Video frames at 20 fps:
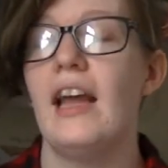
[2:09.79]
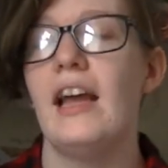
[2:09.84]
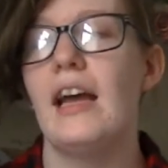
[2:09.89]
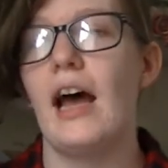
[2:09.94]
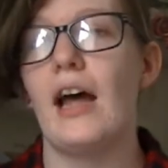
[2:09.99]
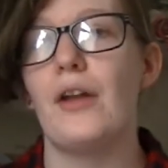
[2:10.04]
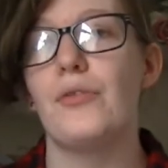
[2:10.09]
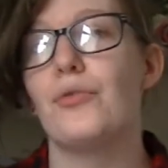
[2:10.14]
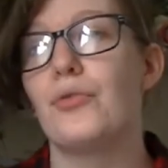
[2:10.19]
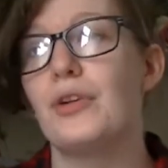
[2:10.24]

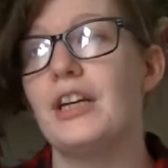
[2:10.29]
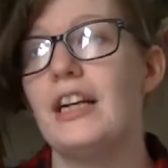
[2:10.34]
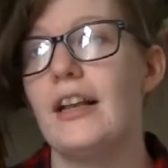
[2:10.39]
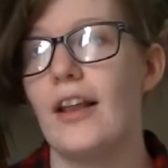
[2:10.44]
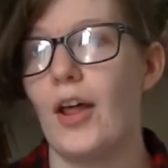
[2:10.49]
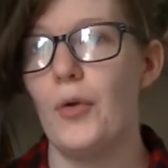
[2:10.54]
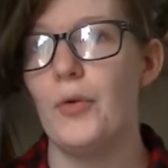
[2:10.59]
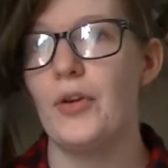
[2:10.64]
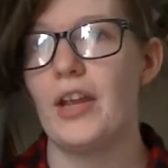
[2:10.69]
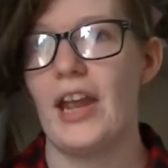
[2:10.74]
and
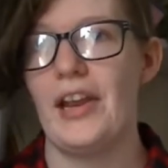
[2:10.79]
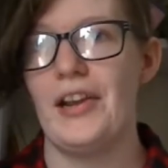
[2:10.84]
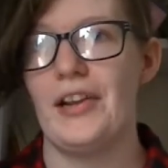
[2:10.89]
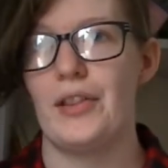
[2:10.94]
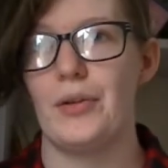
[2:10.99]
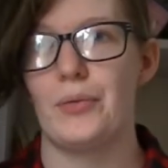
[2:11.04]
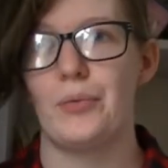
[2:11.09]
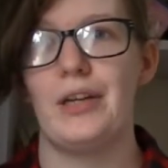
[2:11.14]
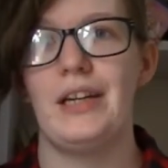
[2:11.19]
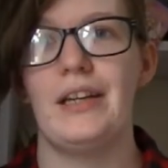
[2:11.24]
relocate
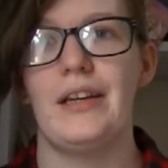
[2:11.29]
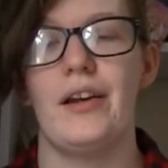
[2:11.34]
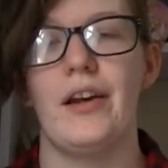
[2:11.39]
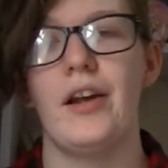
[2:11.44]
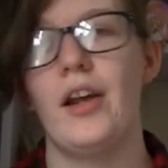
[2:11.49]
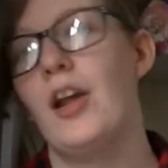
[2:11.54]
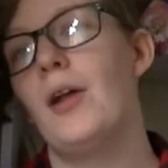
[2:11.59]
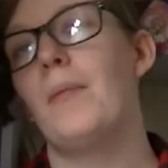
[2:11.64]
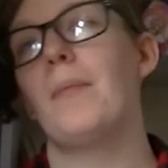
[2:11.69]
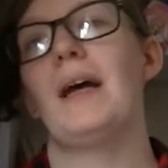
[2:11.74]
the reader
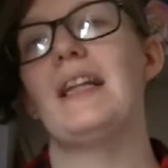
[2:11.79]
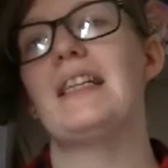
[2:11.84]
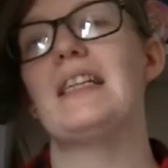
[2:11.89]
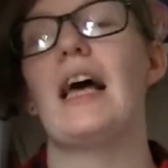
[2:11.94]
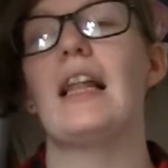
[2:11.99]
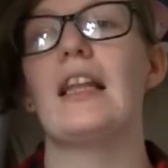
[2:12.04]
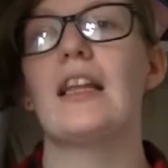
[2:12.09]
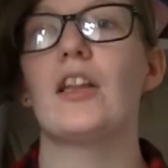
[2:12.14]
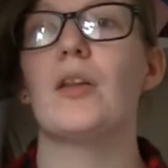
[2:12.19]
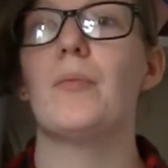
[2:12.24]
by
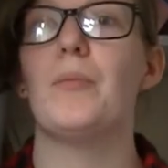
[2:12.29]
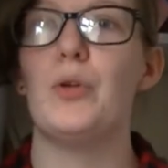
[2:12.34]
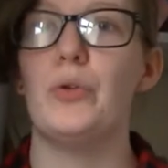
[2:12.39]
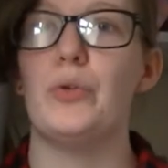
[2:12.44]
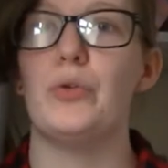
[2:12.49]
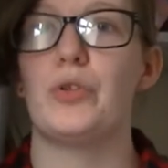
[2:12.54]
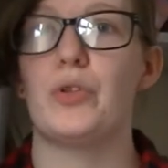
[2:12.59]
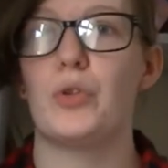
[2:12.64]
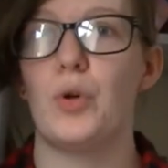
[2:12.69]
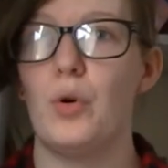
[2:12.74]
telling them
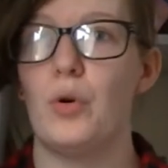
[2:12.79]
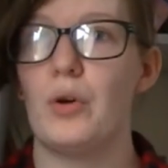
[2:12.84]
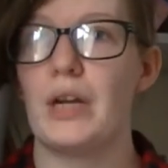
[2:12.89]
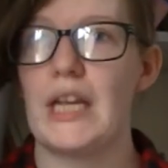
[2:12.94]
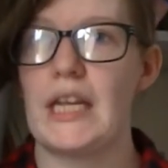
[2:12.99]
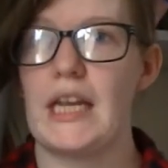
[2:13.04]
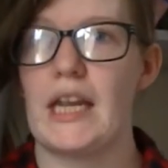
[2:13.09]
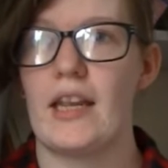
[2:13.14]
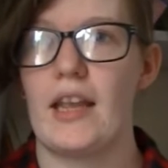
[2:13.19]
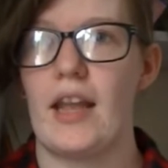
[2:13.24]
who's
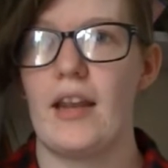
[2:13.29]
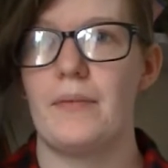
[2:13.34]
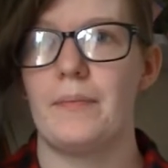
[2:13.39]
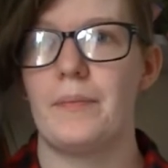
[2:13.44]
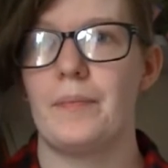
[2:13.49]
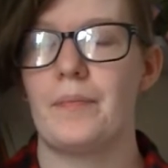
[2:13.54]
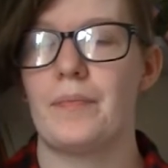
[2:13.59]
talking again.